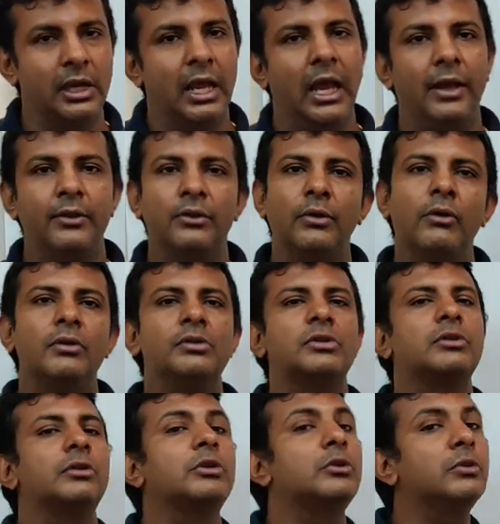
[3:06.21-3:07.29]
and
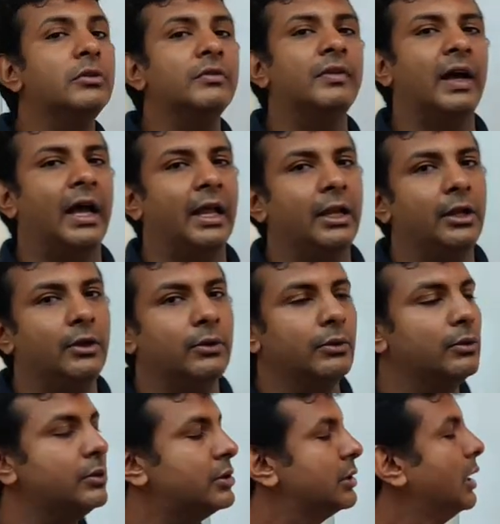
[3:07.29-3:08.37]
those two
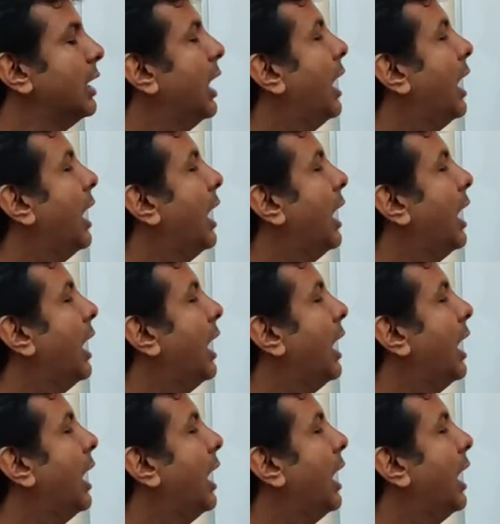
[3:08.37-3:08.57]
values